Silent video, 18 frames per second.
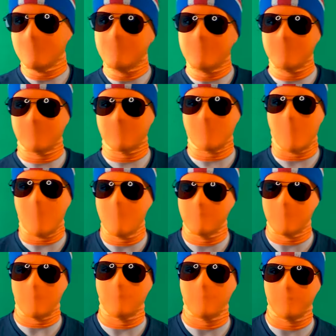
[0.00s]
in this
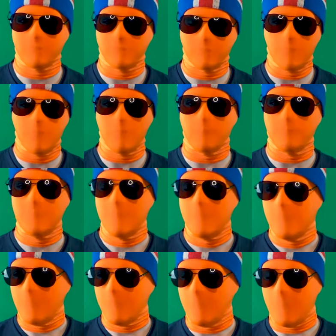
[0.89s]
time that we've grown,
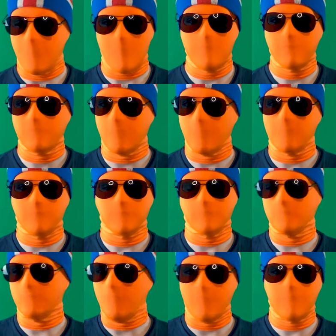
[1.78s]
uh, I've got a
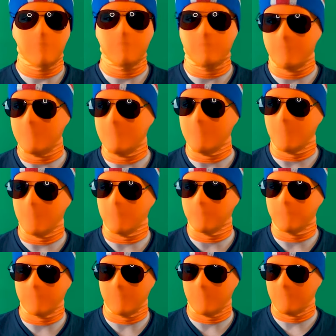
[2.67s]
lot of videos